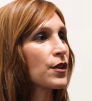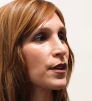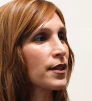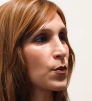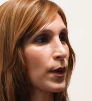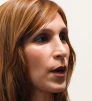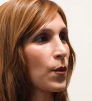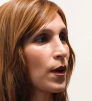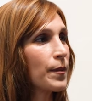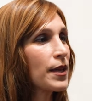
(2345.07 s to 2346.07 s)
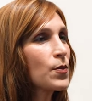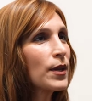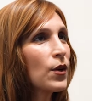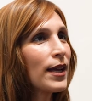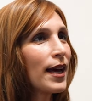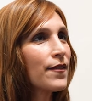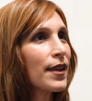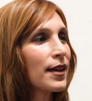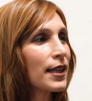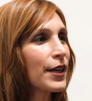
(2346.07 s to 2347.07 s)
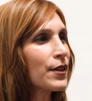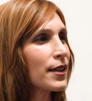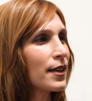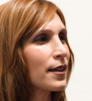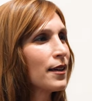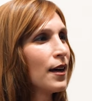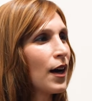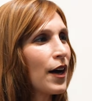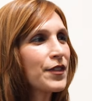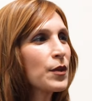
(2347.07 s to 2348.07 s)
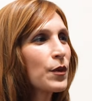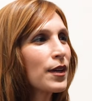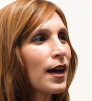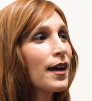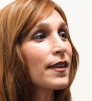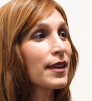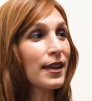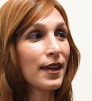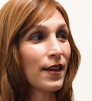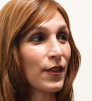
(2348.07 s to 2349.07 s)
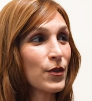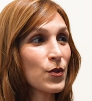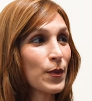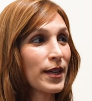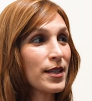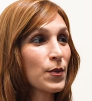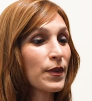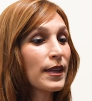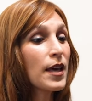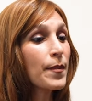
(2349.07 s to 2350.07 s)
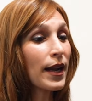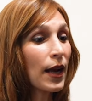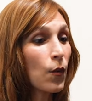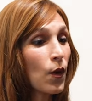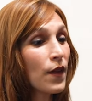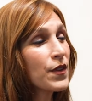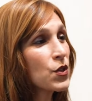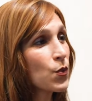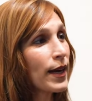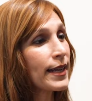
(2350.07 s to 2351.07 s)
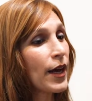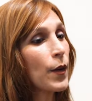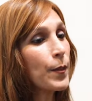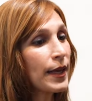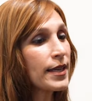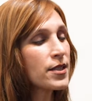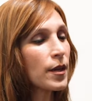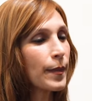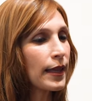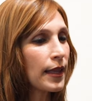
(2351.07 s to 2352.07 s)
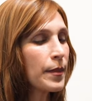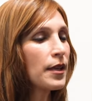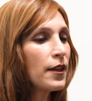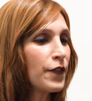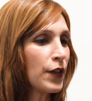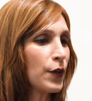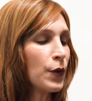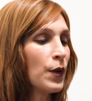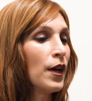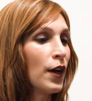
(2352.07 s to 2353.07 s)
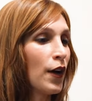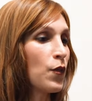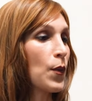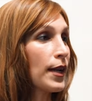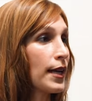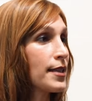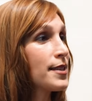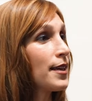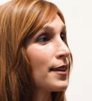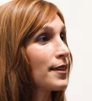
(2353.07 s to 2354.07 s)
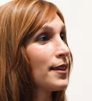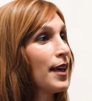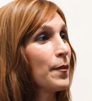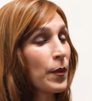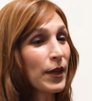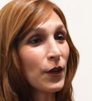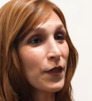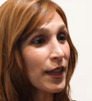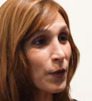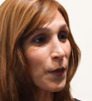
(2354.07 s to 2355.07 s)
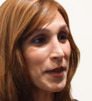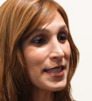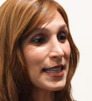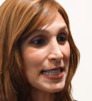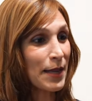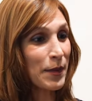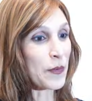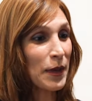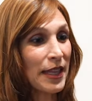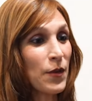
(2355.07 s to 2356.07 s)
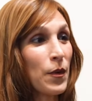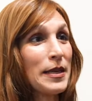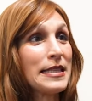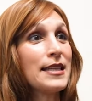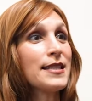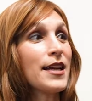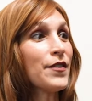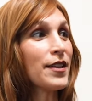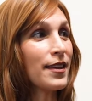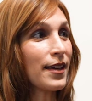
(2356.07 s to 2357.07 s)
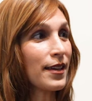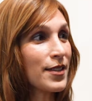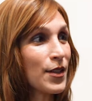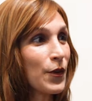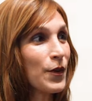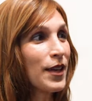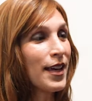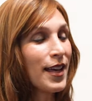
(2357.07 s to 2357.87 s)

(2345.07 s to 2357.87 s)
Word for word: good is what I want, because we don't have that clarity. Often we're not thinking in those ways. We're thinking about, I want this right now based on my limited view of what I see. But we don't think what we see is limited. We think what we see is everything. So,